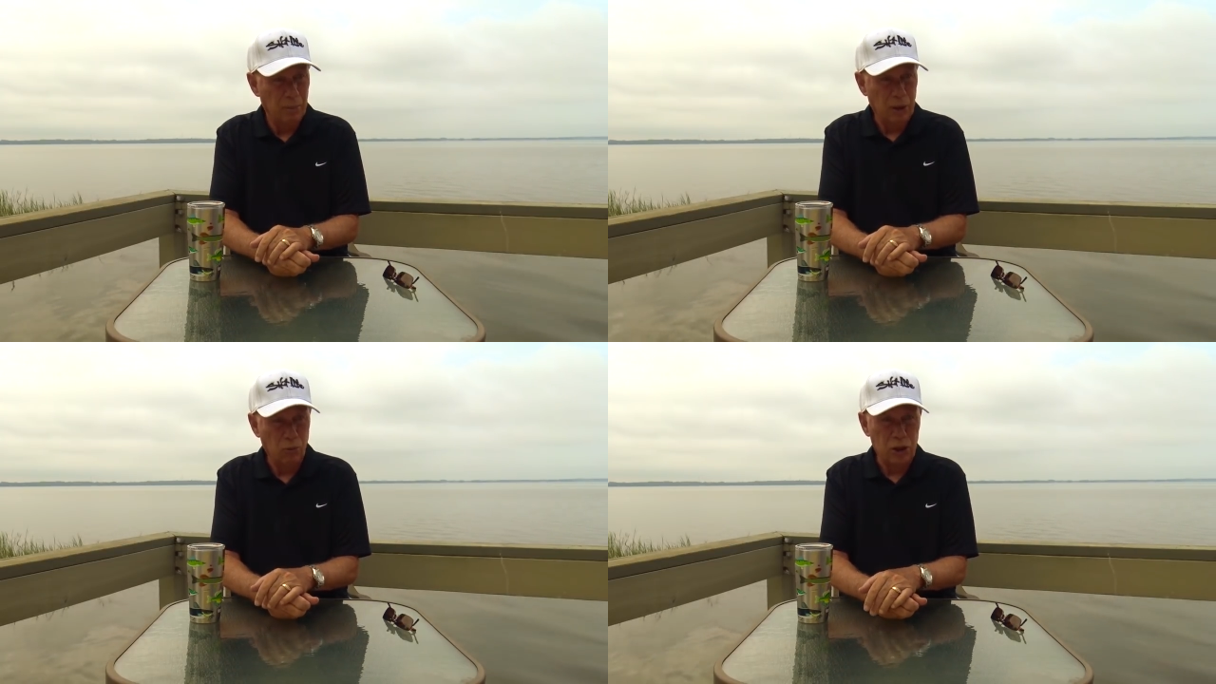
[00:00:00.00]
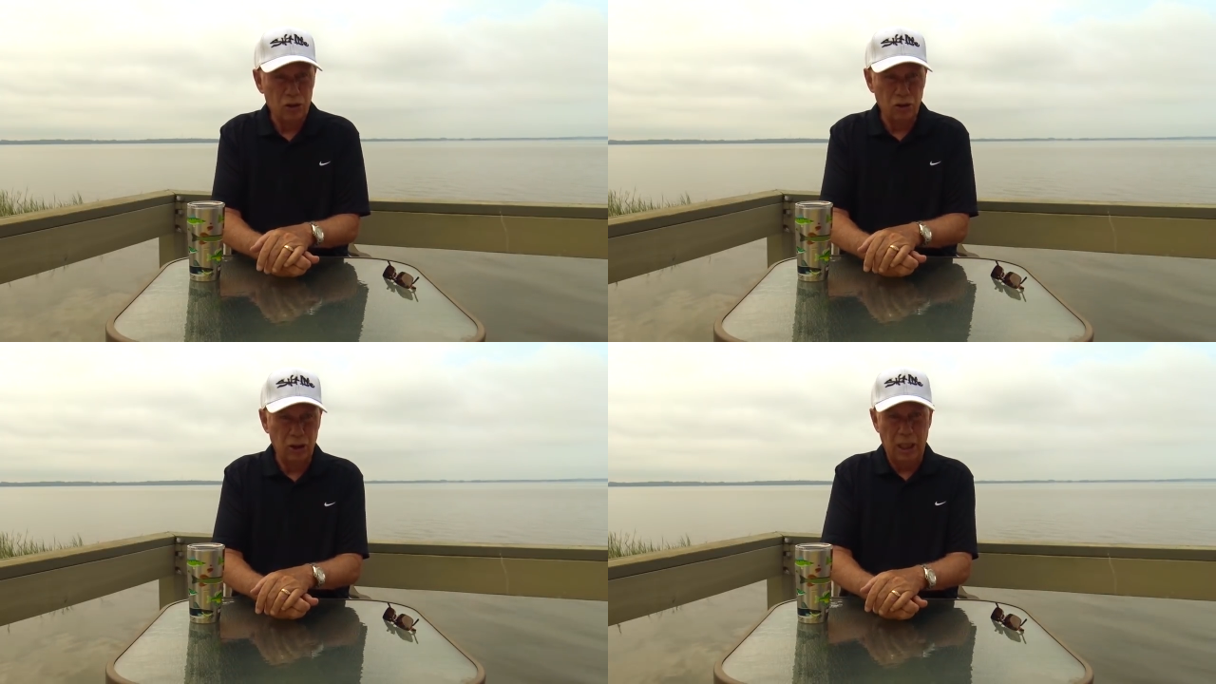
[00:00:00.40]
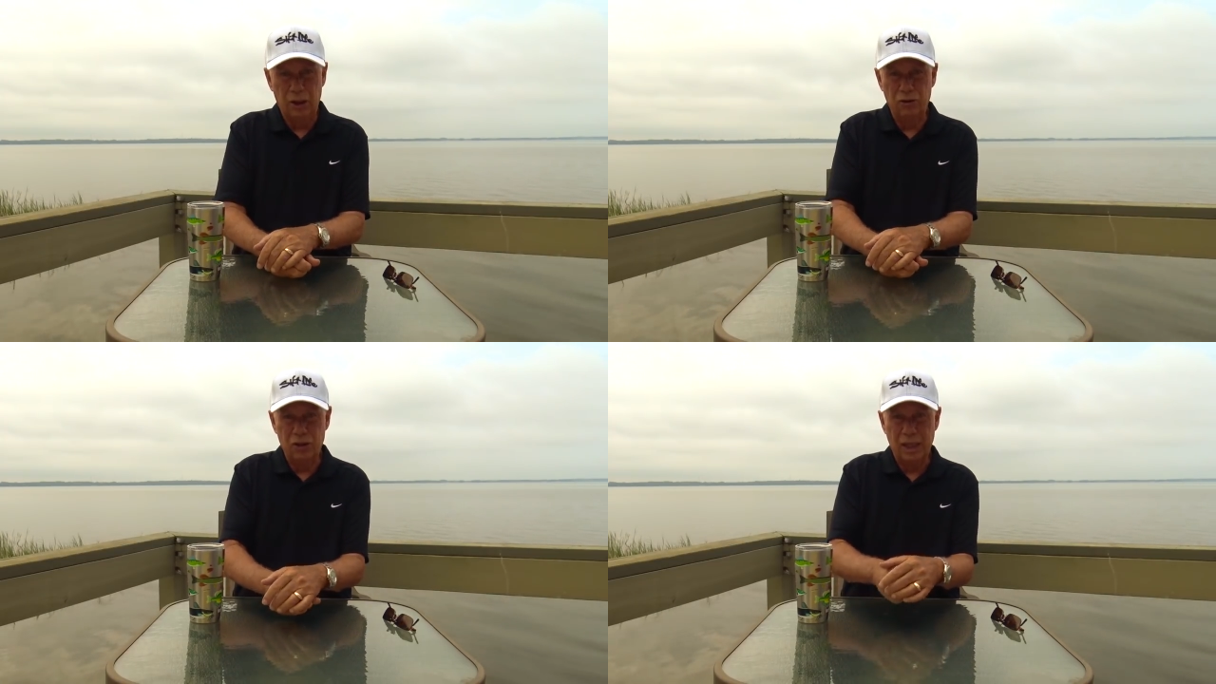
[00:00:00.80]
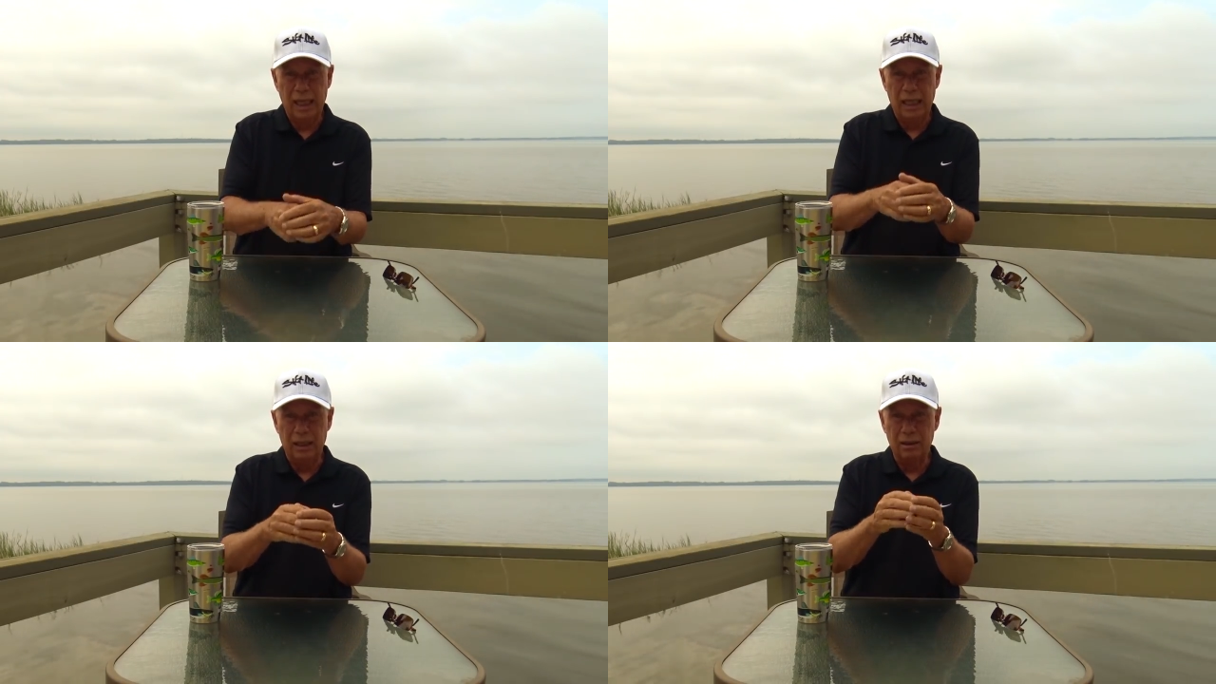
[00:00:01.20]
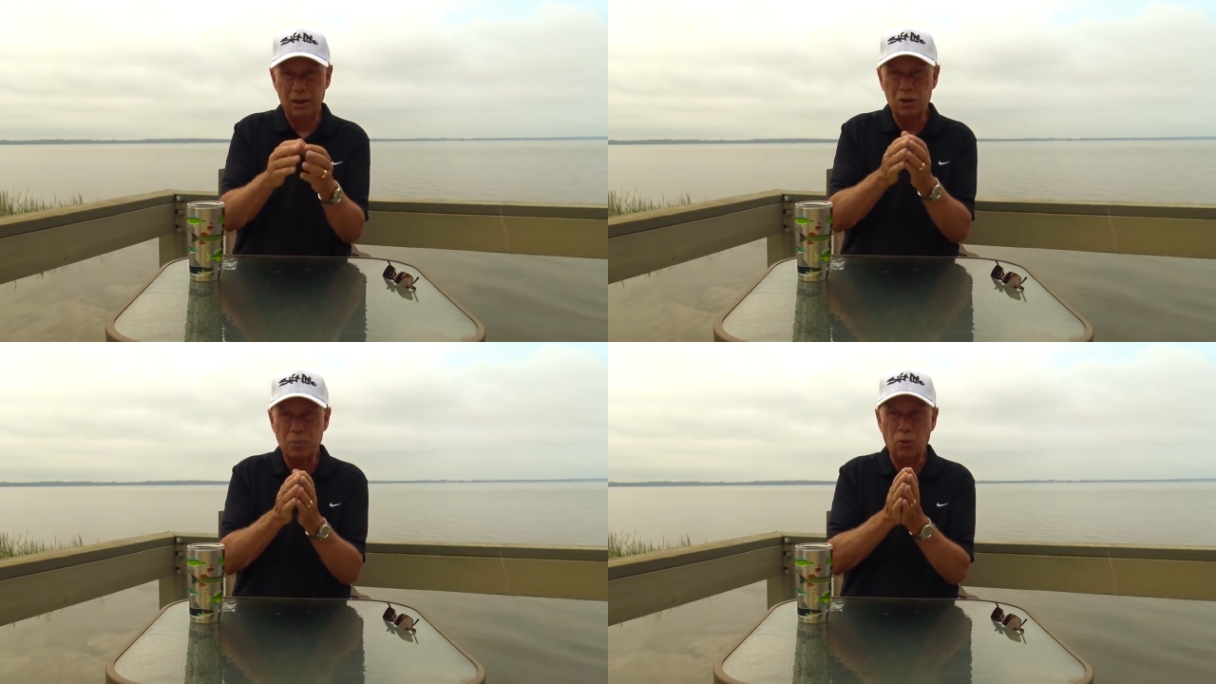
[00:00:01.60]
But we should understand at
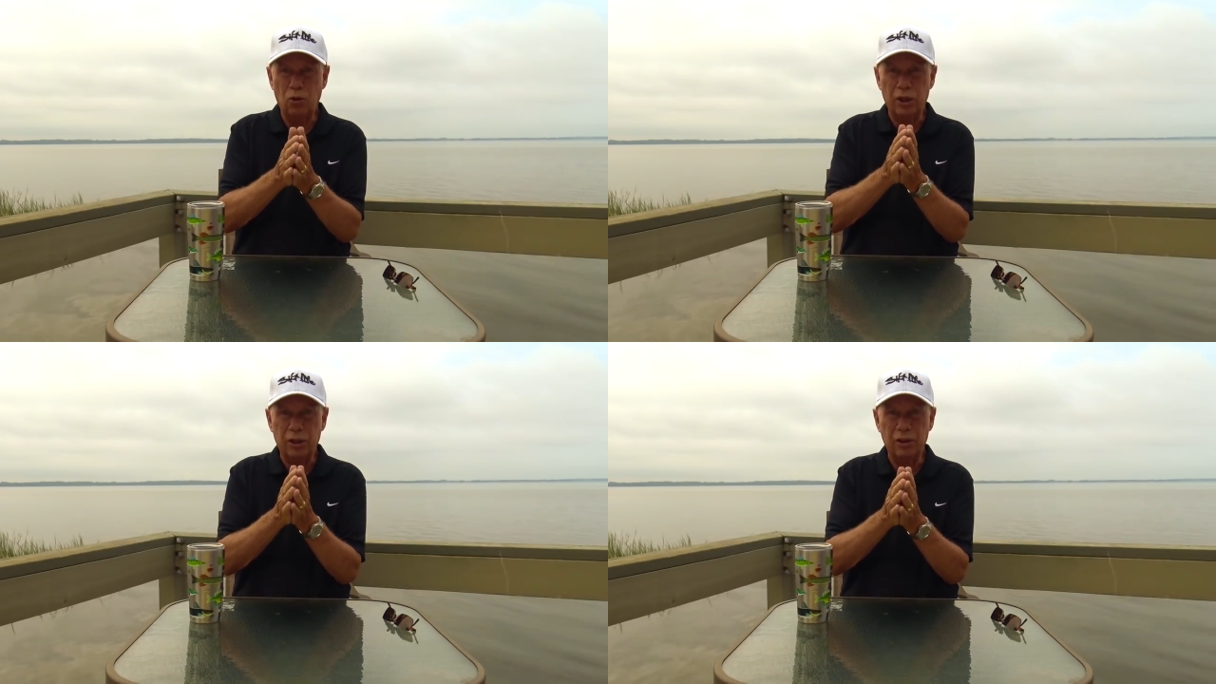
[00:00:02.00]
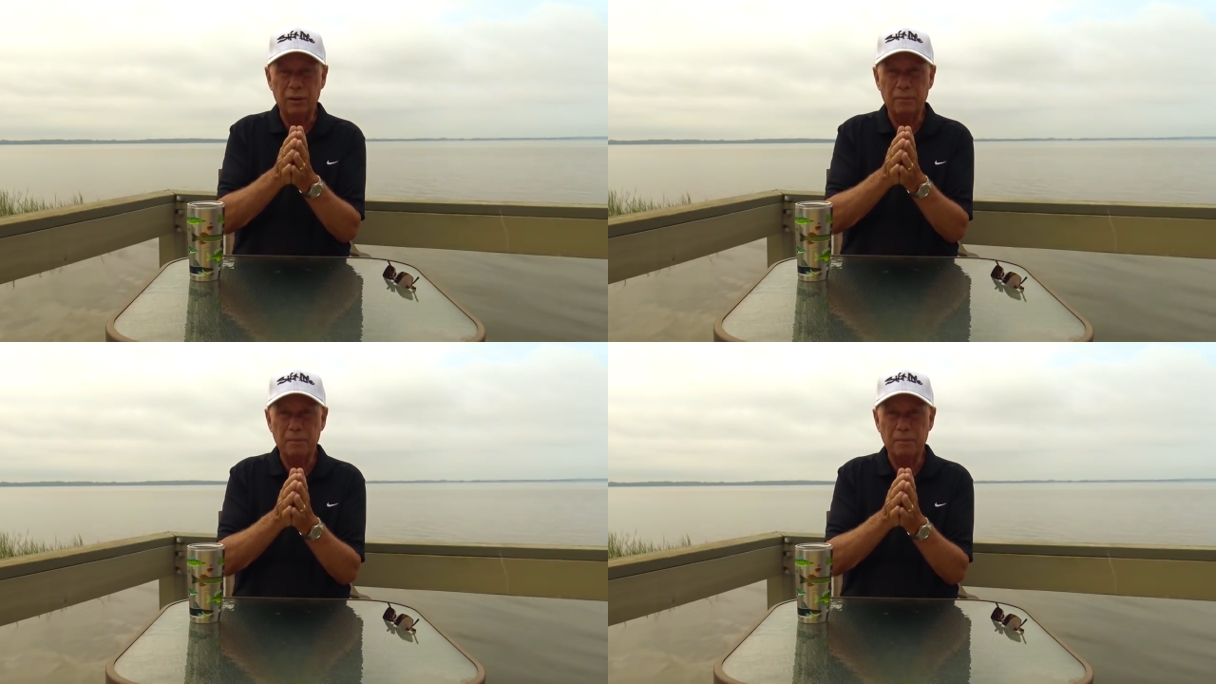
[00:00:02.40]
this point